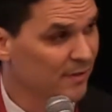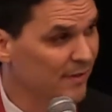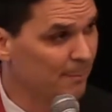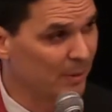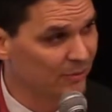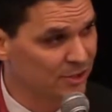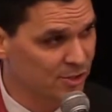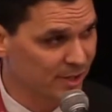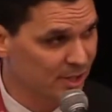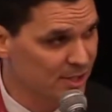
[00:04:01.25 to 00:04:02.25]
that built the
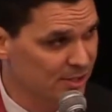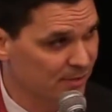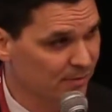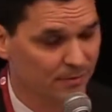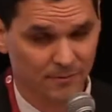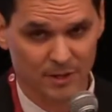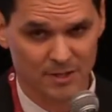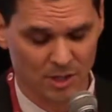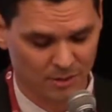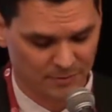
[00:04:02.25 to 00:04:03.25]
tradition for us all to